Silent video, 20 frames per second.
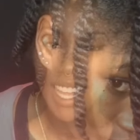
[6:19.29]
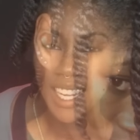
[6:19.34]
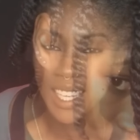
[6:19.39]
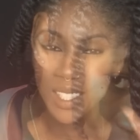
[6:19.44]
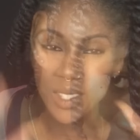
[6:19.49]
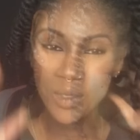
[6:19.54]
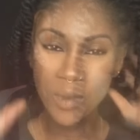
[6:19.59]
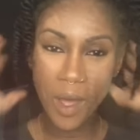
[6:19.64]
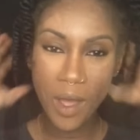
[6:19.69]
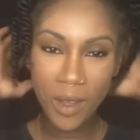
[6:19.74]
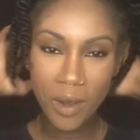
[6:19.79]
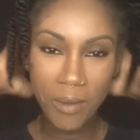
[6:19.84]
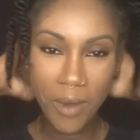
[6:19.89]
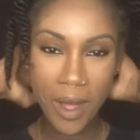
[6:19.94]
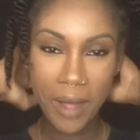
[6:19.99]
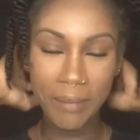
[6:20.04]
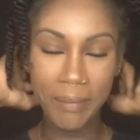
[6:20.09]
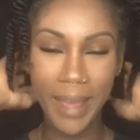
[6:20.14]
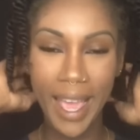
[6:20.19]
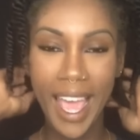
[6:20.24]
Hey ladies, welcome
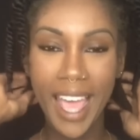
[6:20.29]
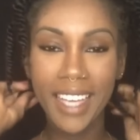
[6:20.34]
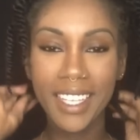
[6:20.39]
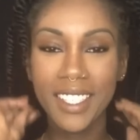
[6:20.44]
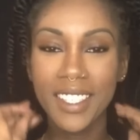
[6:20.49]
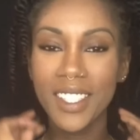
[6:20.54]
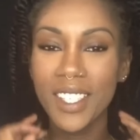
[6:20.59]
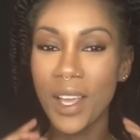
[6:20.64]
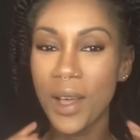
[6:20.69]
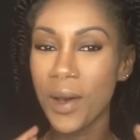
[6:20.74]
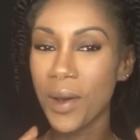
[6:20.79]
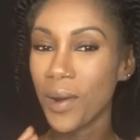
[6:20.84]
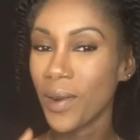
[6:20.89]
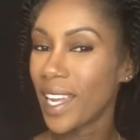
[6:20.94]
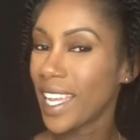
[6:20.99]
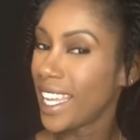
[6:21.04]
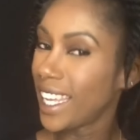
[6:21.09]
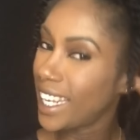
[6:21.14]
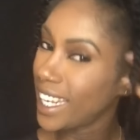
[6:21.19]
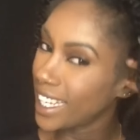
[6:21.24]
on back.
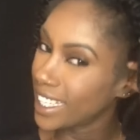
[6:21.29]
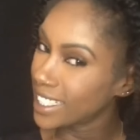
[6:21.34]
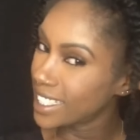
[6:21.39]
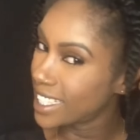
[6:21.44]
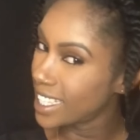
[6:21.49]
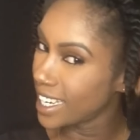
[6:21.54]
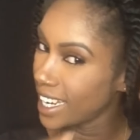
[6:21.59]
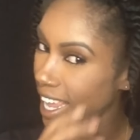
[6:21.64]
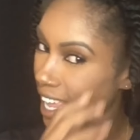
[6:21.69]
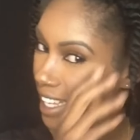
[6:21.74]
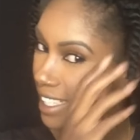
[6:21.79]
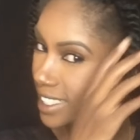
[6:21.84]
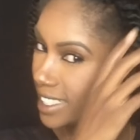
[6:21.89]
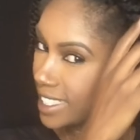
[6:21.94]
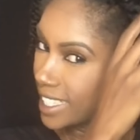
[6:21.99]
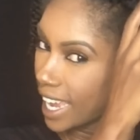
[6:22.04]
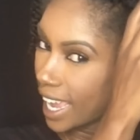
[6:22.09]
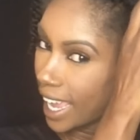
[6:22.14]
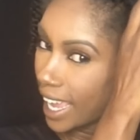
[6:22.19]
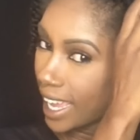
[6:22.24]
So it is the next
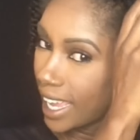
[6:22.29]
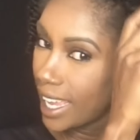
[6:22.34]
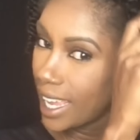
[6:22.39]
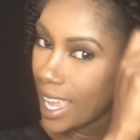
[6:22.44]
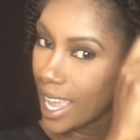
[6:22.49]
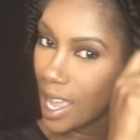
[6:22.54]
day